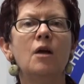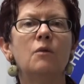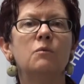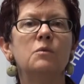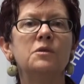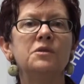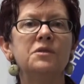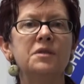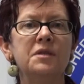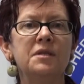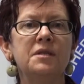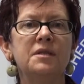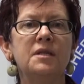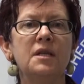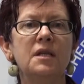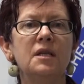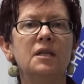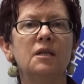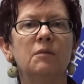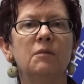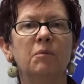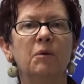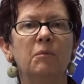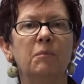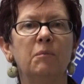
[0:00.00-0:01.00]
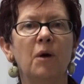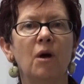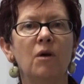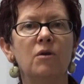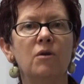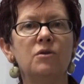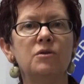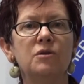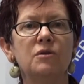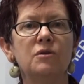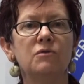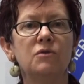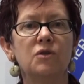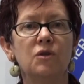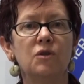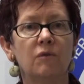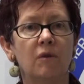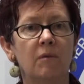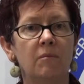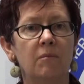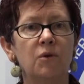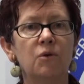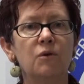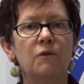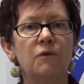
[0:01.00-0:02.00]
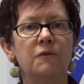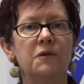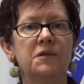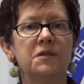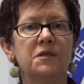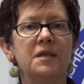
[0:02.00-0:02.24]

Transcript: Resisting the proposal to remove a